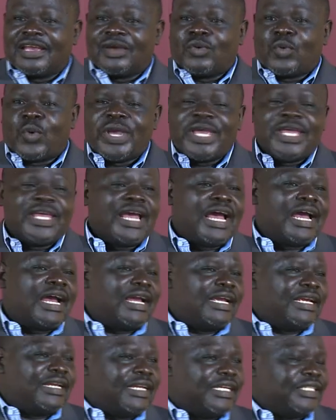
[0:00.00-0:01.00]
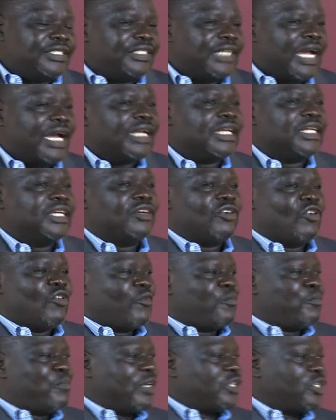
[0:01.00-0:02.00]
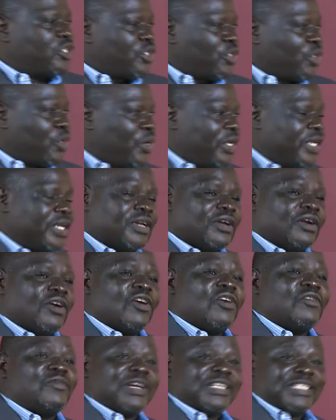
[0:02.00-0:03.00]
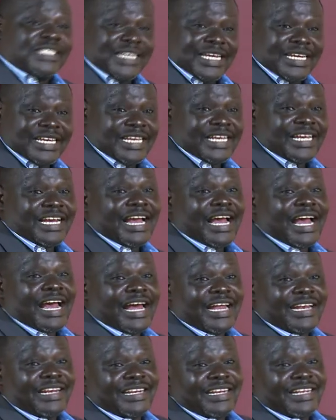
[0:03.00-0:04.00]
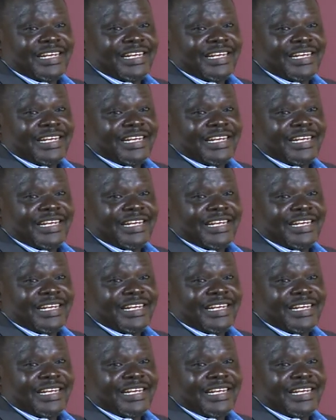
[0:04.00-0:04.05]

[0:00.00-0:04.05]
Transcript: We are in the journey of pursuing, overtaking, and